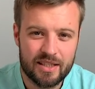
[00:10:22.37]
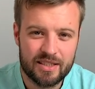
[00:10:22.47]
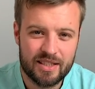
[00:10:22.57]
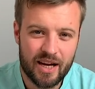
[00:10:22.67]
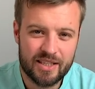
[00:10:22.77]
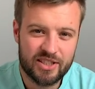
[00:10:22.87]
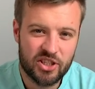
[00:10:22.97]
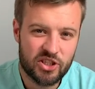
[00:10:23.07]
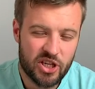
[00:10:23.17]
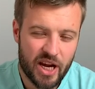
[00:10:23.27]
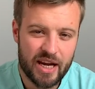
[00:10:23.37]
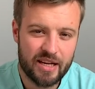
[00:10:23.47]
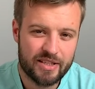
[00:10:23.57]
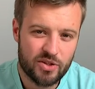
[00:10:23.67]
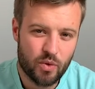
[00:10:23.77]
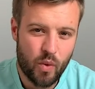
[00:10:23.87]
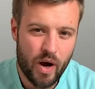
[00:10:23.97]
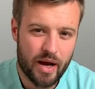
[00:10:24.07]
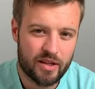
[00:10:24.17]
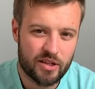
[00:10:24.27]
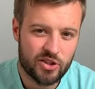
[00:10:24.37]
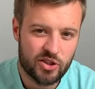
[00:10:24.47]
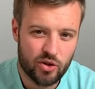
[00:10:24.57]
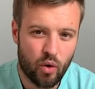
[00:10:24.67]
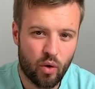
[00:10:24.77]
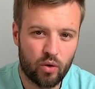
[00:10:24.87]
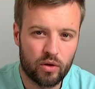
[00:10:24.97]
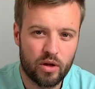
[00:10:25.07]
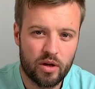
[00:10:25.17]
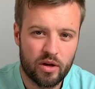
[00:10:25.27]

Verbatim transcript: started to change the way that Saul